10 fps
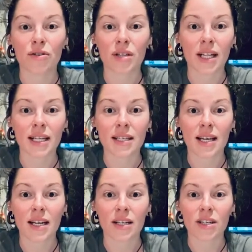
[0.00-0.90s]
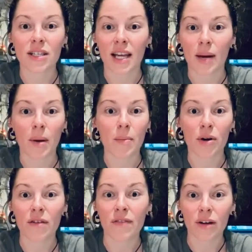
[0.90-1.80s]
cleanse and just see how my body
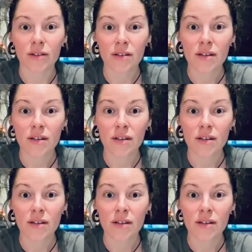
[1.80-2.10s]
felt.